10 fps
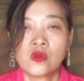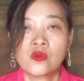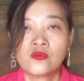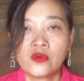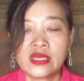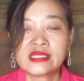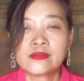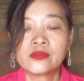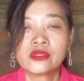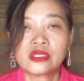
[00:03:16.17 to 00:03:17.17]
For
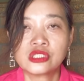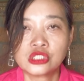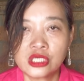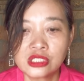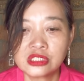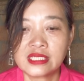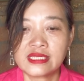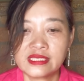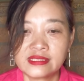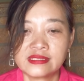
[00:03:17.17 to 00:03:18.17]
example, the change
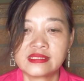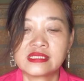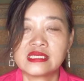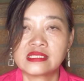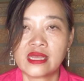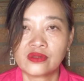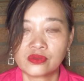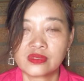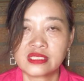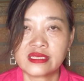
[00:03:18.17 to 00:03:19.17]
leaders is
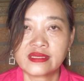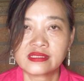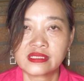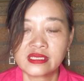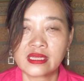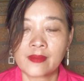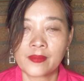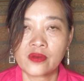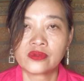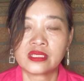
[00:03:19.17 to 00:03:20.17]
enthusiastic
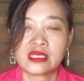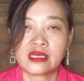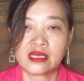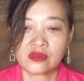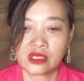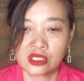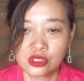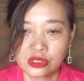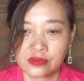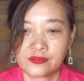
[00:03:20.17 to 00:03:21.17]
about the education.